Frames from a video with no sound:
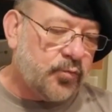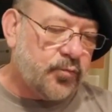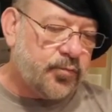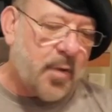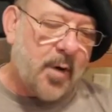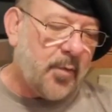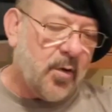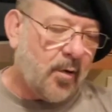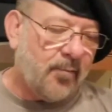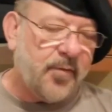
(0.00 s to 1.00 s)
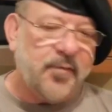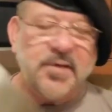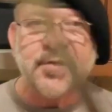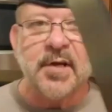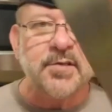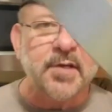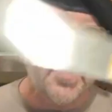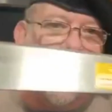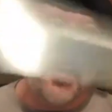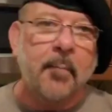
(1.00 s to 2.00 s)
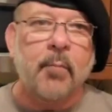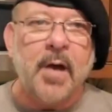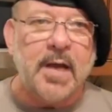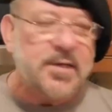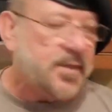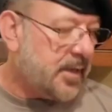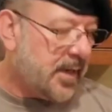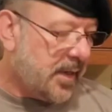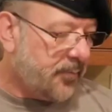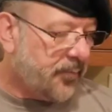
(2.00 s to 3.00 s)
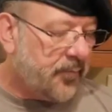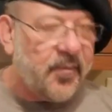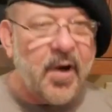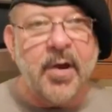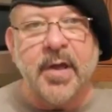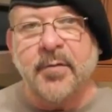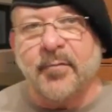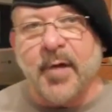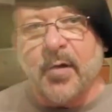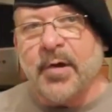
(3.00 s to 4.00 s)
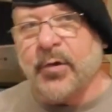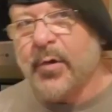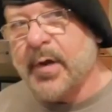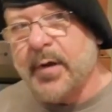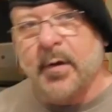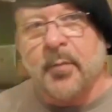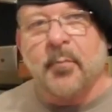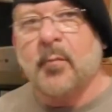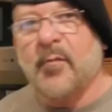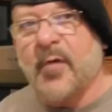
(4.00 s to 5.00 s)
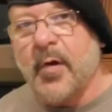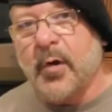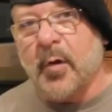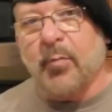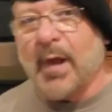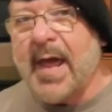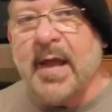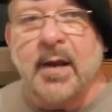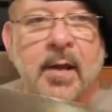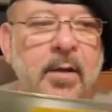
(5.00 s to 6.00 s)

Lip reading: probably call it 50 cents. But very, very good blade.